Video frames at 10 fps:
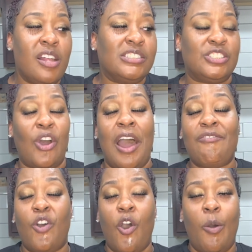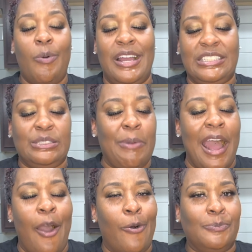So I've always
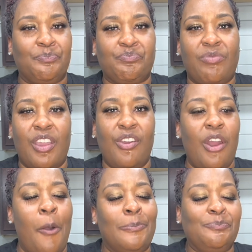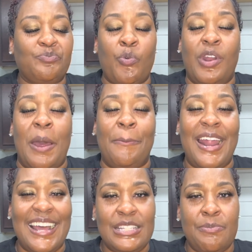smiled. You know, when I'm
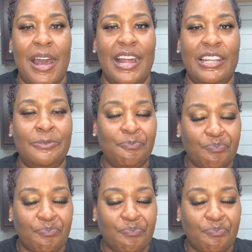not smiling,